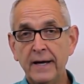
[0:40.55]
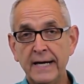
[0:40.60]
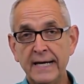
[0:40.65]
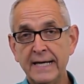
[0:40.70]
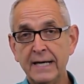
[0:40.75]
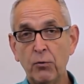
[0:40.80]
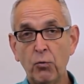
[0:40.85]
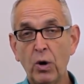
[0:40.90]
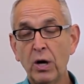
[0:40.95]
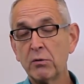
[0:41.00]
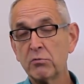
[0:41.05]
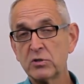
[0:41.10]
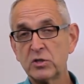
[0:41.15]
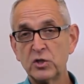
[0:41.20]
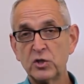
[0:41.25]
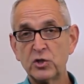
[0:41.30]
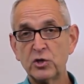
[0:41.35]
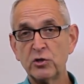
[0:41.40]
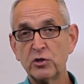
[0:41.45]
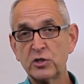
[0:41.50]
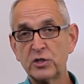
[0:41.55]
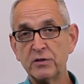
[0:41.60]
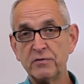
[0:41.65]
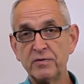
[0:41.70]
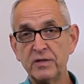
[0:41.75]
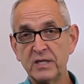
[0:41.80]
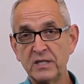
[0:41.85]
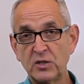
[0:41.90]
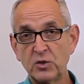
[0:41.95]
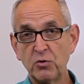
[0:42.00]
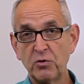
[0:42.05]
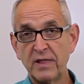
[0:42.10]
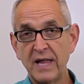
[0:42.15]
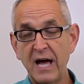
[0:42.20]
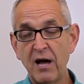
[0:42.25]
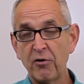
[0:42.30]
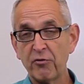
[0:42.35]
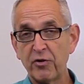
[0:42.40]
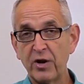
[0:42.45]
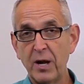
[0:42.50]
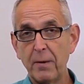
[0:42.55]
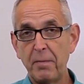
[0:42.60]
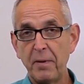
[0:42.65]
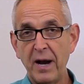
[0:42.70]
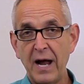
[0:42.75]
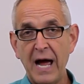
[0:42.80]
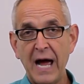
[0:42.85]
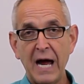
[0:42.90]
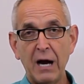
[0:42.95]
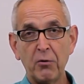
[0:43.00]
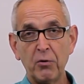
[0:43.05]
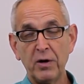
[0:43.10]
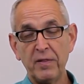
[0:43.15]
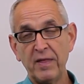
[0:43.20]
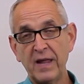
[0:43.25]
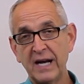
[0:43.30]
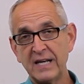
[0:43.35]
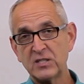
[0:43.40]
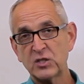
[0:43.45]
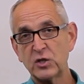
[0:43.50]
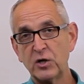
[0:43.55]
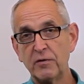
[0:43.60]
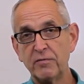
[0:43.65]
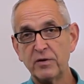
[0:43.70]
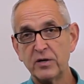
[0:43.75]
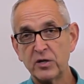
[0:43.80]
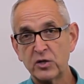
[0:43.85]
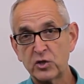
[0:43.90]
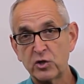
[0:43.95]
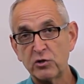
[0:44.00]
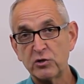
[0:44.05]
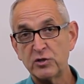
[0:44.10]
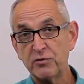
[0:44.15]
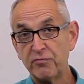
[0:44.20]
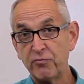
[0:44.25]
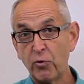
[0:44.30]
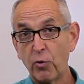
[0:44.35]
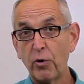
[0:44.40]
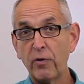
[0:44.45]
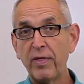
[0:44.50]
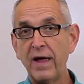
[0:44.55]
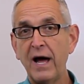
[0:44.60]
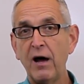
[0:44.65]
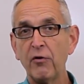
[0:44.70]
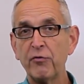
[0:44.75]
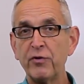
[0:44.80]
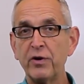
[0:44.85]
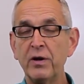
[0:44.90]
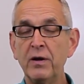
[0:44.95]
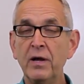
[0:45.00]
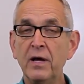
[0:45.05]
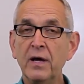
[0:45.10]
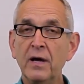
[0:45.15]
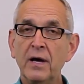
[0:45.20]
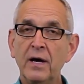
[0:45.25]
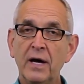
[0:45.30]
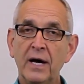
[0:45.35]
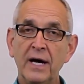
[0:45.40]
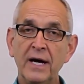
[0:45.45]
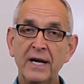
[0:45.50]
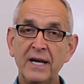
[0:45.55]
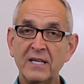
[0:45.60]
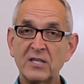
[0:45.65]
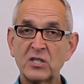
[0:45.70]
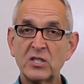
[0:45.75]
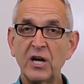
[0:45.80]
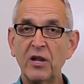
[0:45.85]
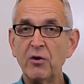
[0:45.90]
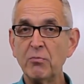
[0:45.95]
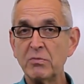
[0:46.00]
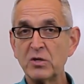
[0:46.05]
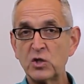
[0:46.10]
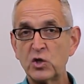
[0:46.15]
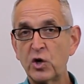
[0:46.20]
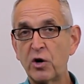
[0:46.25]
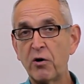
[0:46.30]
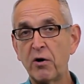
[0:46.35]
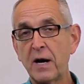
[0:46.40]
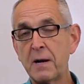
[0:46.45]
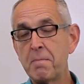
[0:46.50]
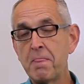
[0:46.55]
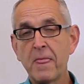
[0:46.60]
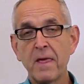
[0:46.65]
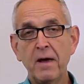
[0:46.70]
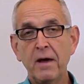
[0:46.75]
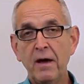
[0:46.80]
One was a church of 2,000 up in Iowa, and then I served at a church of 4,000 in southern Missouri.